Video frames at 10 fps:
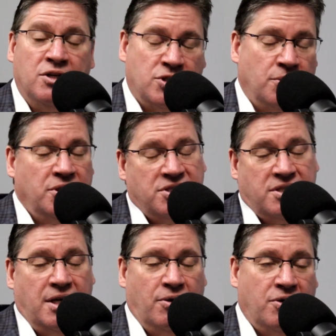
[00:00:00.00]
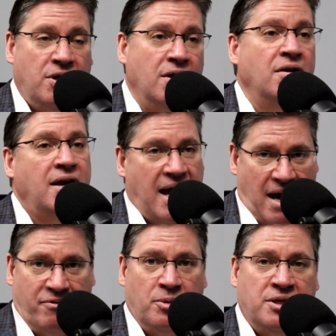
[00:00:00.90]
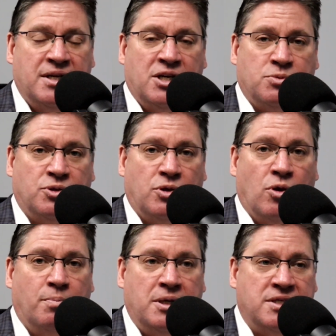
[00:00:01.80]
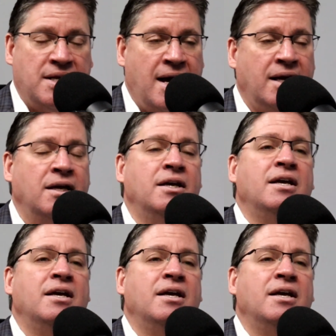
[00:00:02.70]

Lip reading: So in this scenario here, $500,000 worth of company stock.